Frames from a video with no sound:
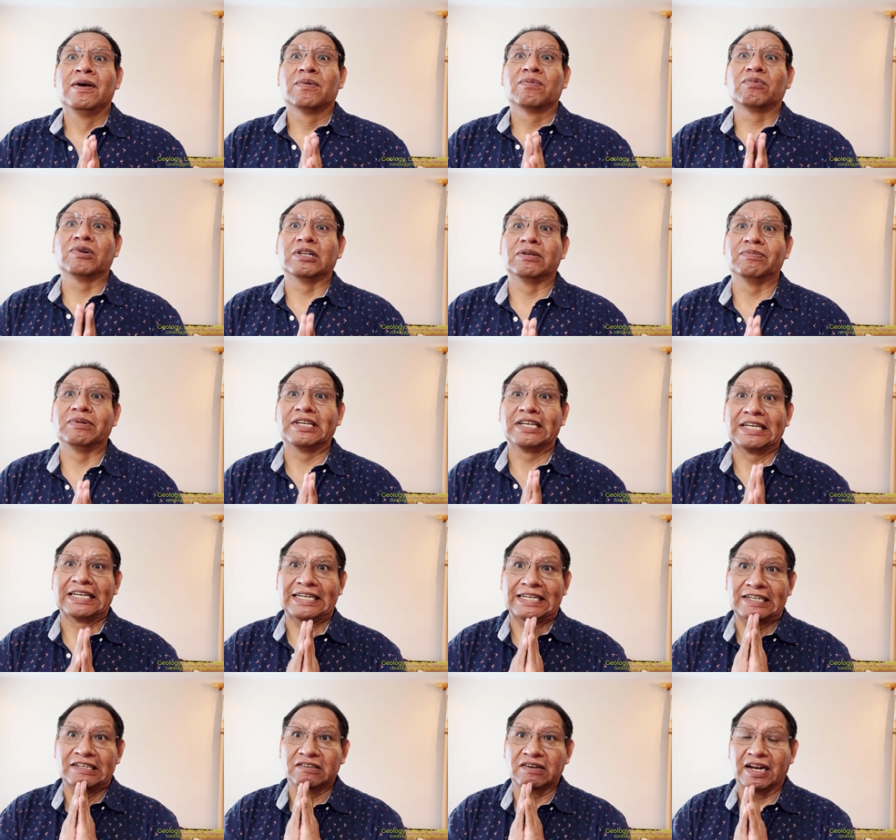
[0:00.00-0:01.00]
will be
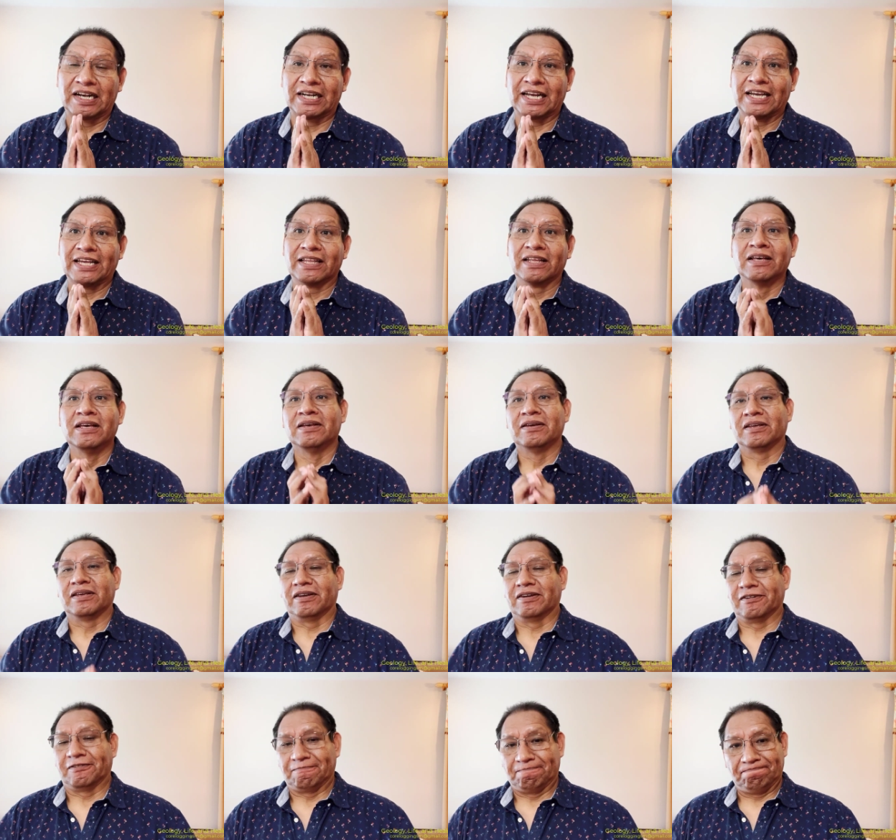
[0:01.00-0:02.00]
granite,
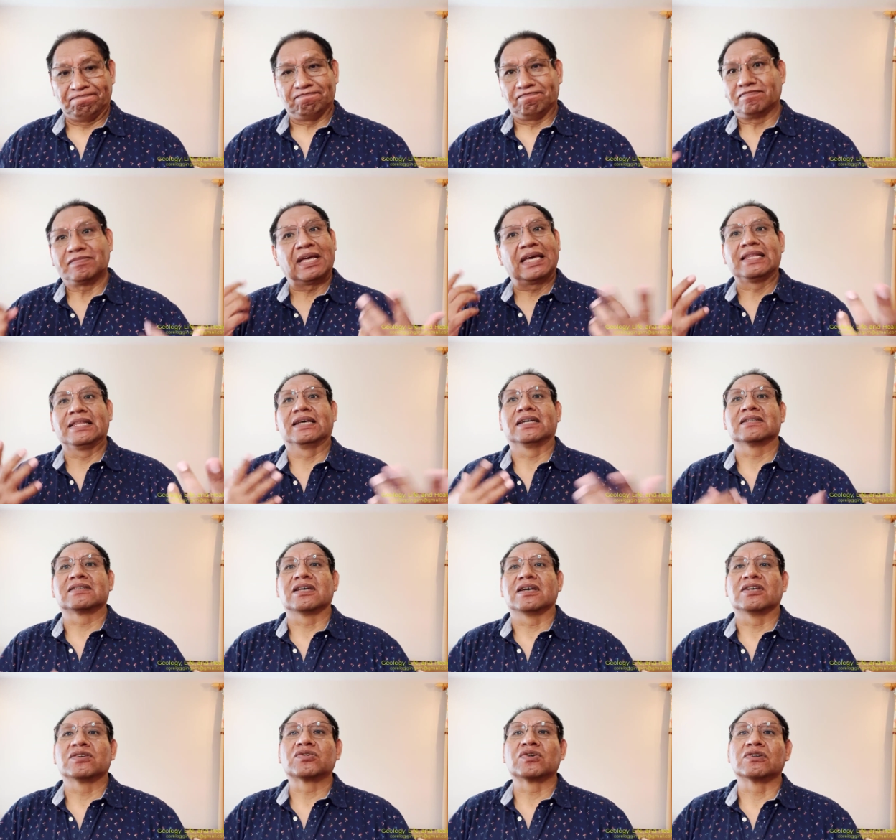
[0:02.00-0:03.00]
and there's
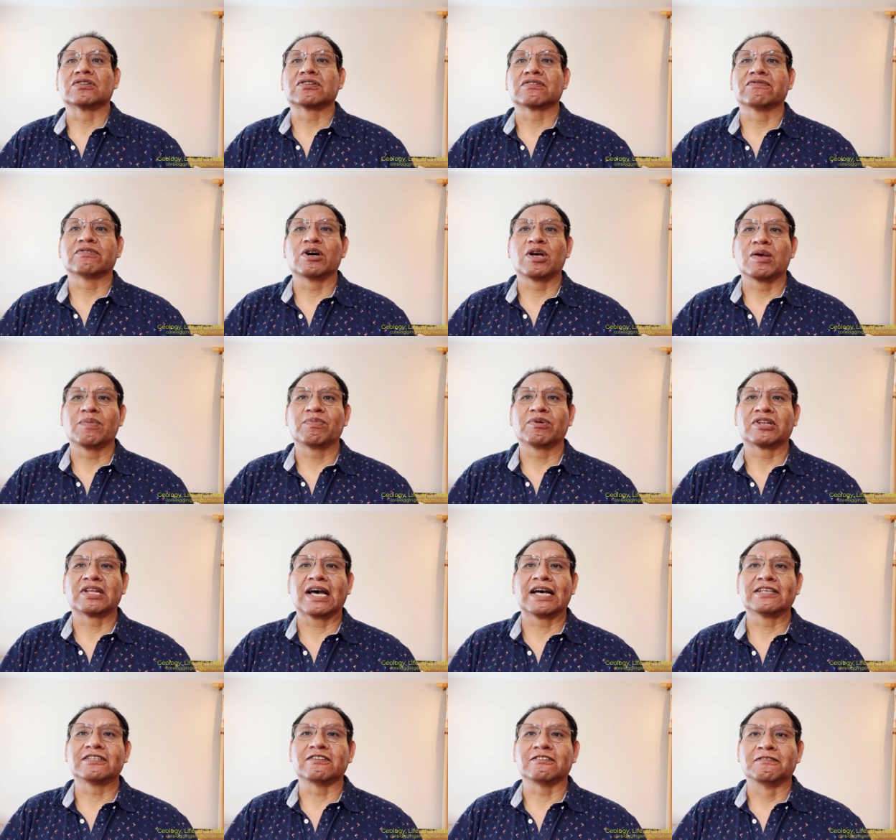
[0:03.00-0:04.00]
a source of
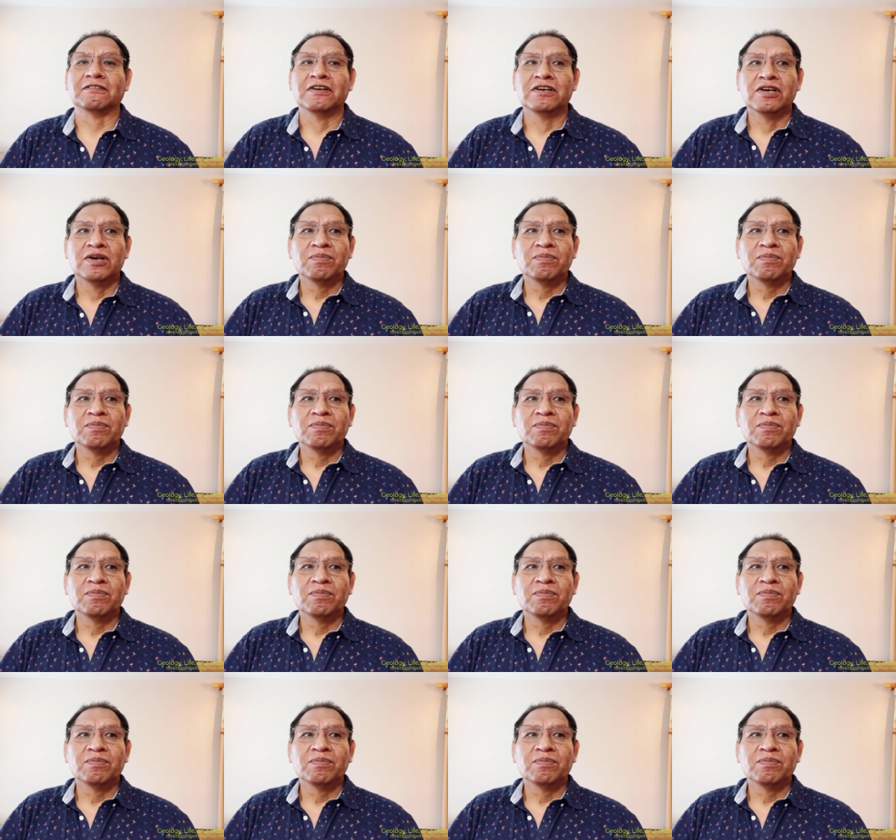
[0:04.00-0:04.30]
potassium.